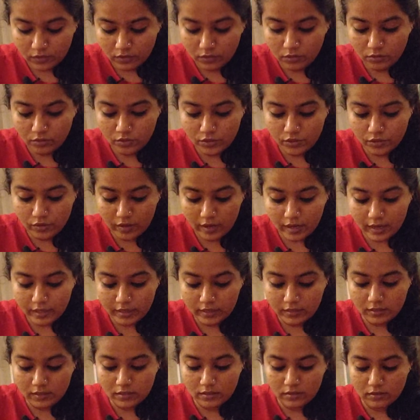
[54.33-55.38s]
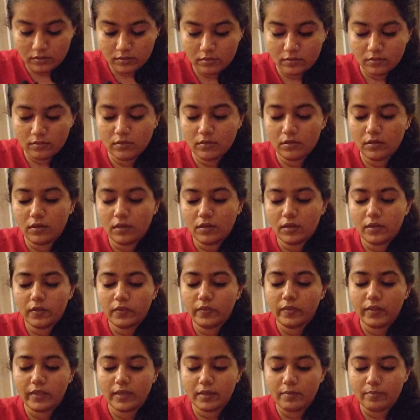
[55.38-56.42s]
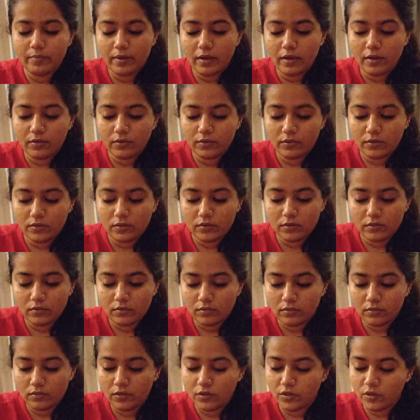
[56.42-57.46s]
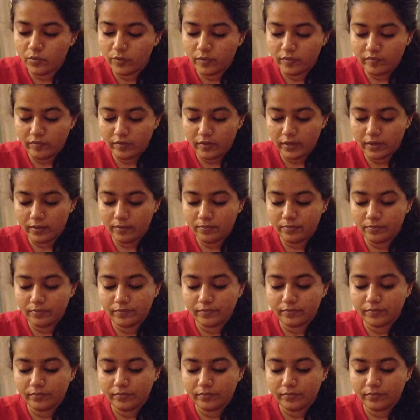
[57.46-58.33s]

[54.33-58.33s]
close your eyes. Think about your twin flame.